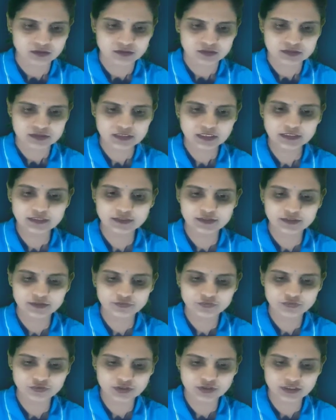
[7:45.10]
see the
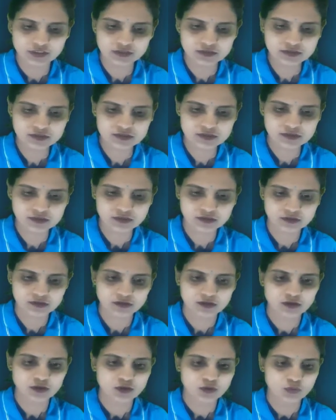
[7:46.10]
difference,
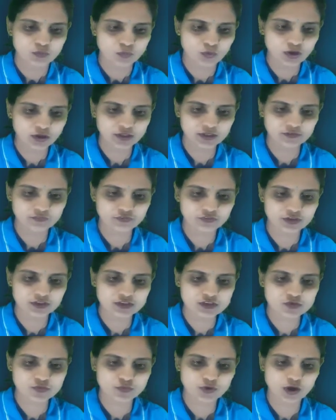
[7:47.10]
what
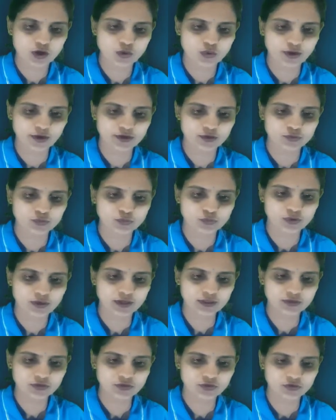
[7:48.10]
difference we are going to
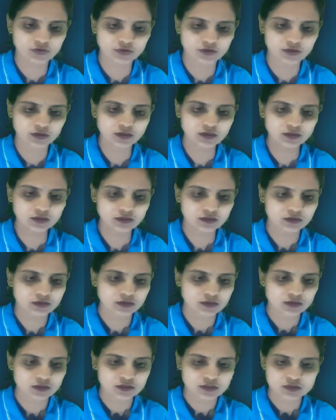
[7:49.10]
get here.
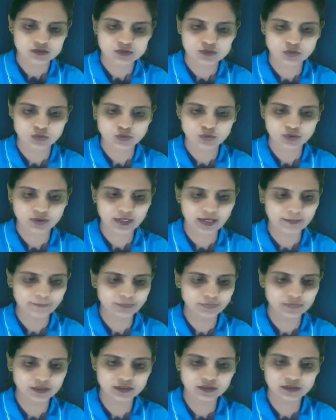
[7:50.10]
So
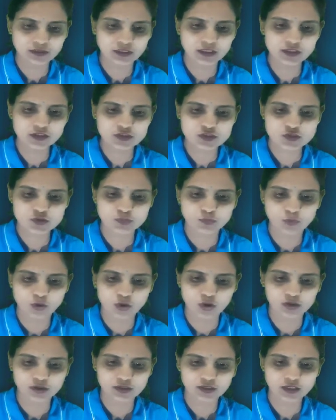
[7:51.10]
capital T,
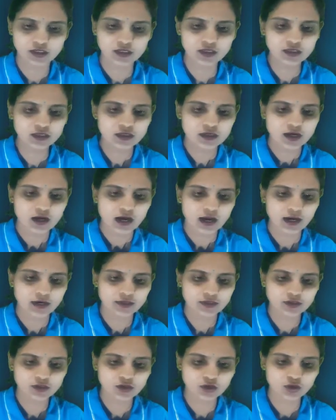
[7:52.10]
small t, and
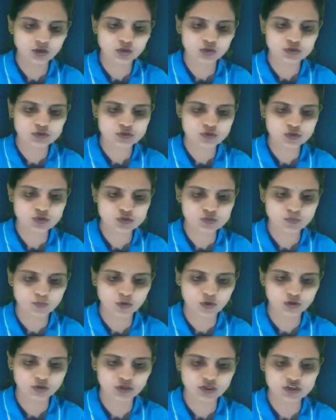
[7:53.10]
here also
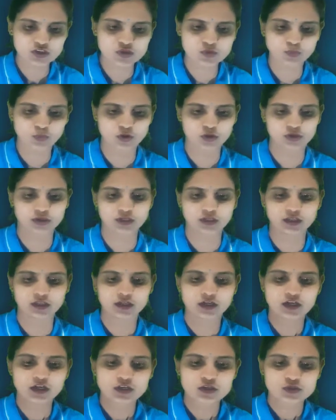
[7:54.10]
small t, small t.
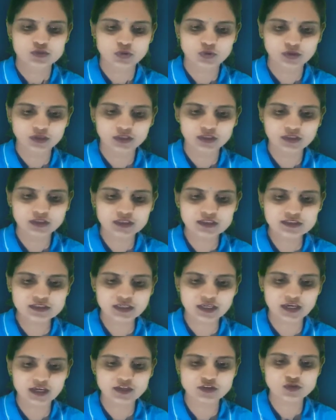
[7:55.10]
So in this
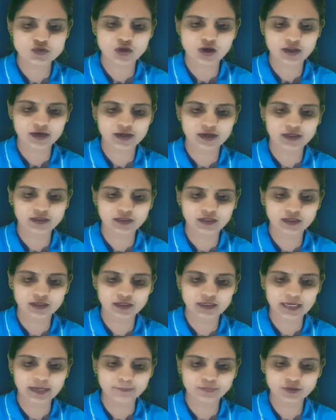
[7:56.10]
case you are getting
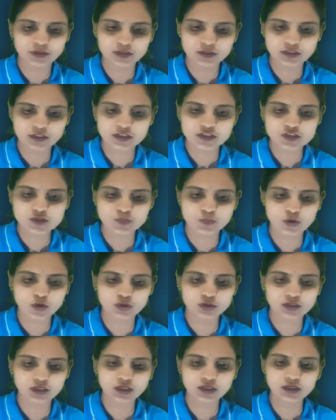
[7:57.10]
capital T,
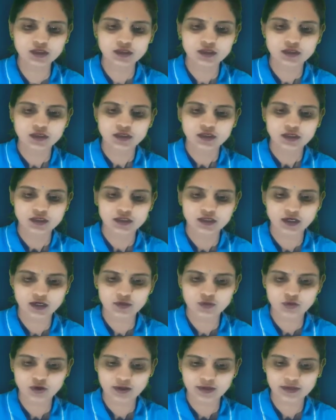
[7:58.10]
small t, here
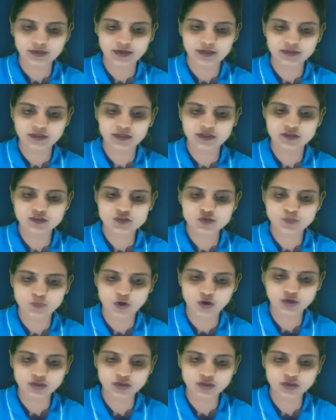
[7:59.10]
you are getting small